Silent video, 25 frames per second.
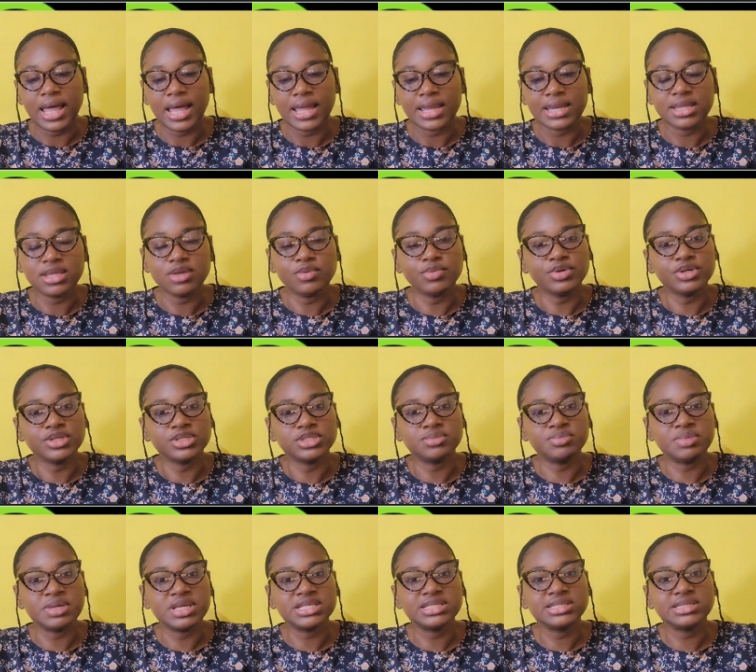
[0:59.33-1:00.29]
And he
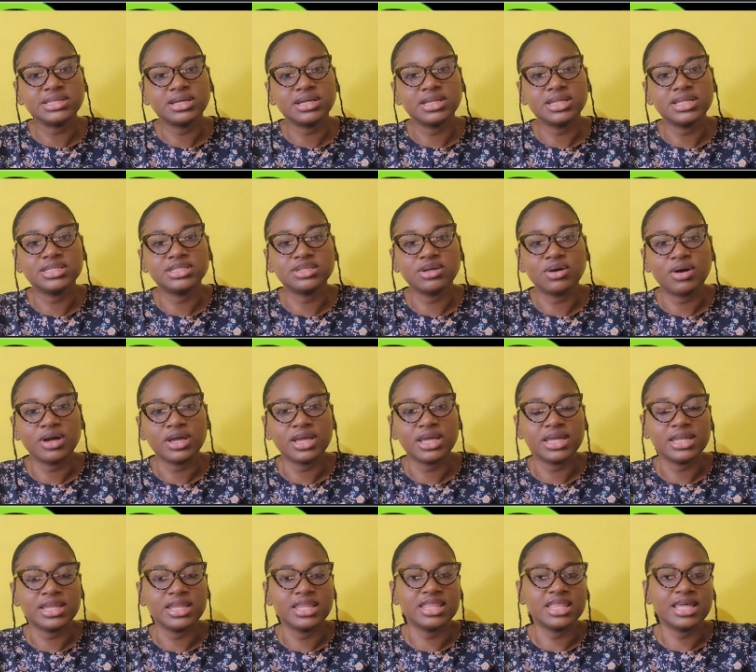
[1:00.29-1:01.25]
was basically
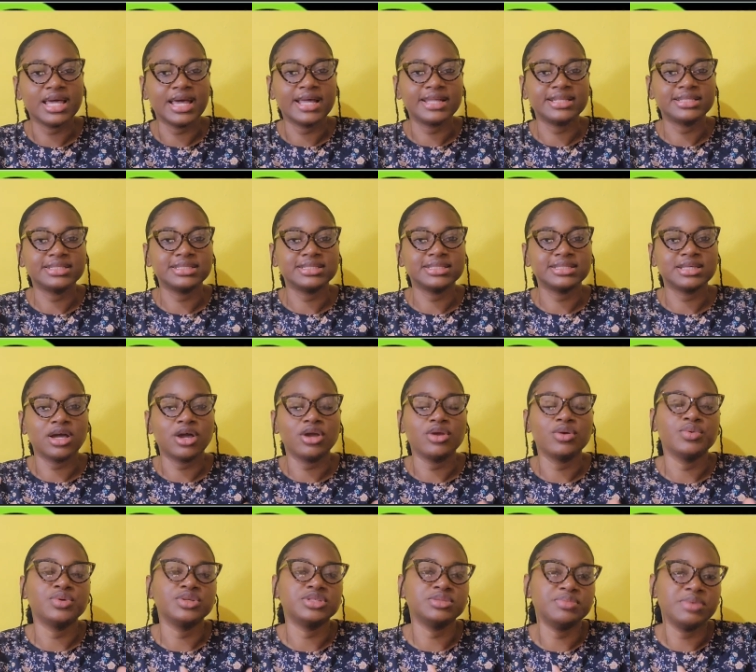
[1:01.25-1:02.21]
talking that,
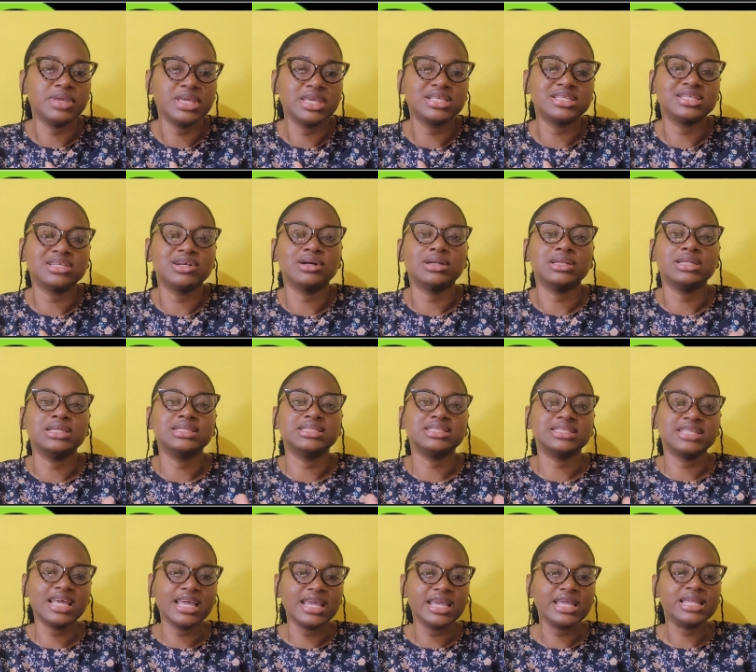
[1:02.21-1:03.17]
I was basically
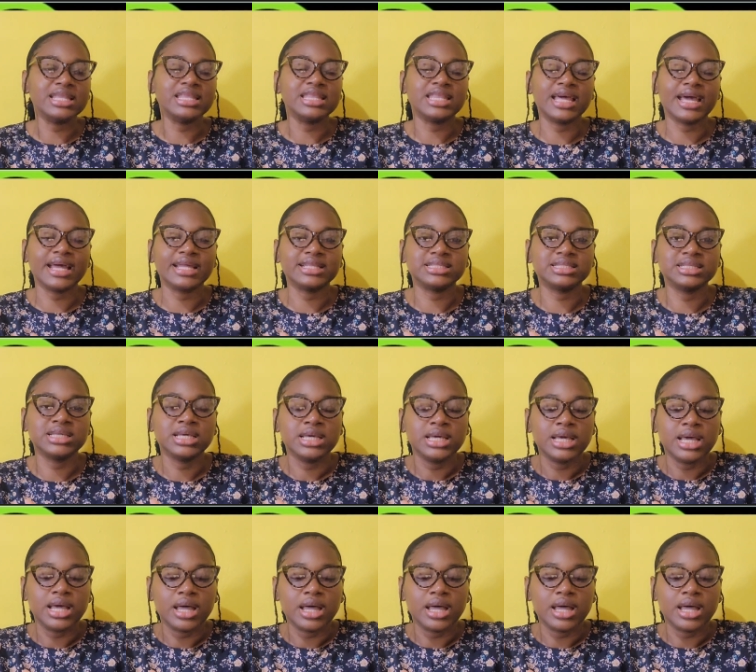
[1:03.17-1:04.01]
saying that